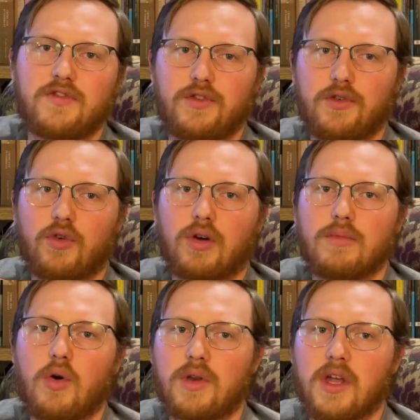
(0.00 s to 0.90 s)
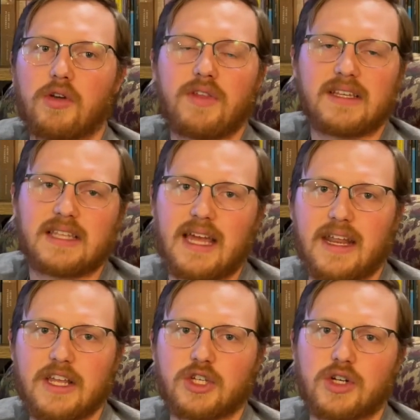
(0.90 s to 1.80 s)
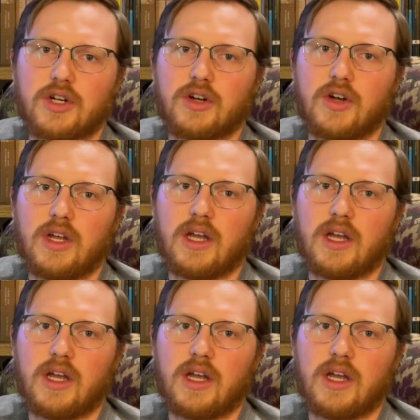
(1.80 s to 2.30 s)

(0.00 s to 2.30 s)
food or ammonia or things of that nature,